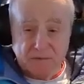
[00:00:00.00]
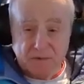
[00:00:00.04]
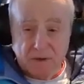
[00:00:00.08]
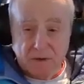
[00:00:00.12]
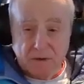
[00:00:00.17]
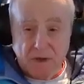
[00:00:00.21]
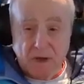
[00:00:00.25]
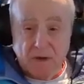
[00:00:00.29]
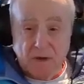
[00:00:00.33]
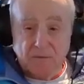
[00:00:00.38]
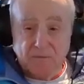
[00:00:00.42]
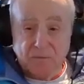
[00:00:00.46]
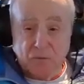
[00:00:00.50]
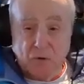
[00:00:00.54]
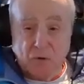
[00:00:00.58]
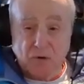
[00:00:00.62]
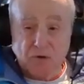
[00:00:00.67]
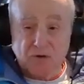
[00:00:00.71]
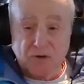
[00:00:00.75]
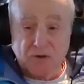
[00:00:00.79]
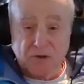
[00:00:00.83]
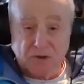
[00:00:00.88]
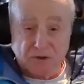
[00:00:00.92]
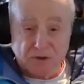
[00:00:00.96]
an
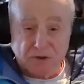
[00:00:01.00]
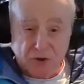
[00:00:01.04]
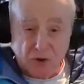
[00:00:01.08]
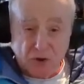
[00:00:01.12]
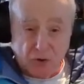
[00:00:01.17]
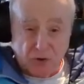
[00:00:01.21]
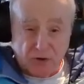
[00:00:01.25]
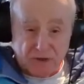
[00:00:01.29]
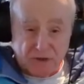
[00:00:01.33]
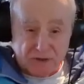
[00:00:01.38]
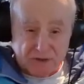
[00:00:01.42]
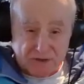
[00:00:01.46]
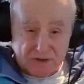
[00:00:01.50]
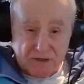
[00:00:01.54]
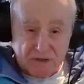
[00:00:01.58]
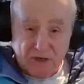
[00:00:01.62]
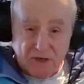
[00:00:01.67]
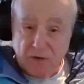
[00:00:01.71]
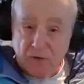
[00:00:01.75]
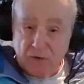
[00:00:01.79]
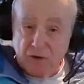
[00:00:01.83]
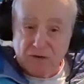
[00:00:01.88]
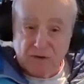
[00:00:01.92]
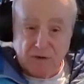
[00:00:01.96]
unfortunate choice
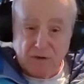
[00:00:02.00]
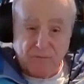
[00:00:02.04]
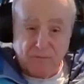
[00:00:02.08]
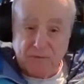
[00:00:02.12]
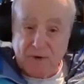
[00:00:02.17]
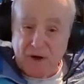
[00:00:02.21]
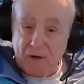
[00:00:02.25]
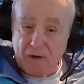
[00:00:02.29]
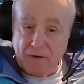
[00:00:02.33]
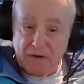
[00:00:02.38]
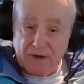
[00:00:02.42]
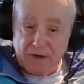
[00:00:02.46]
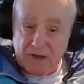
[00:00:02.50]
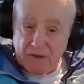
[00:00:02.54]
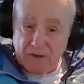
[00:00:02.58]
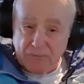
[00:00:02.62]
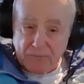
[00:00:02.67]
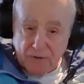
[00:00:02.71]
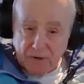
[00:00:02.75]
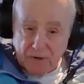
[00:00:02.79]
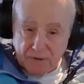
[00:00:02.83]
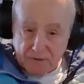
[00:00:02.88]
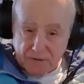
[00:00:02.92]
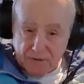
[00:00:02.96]
it was a very
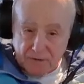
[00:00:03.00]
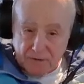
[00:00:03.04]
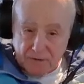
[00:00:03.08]
different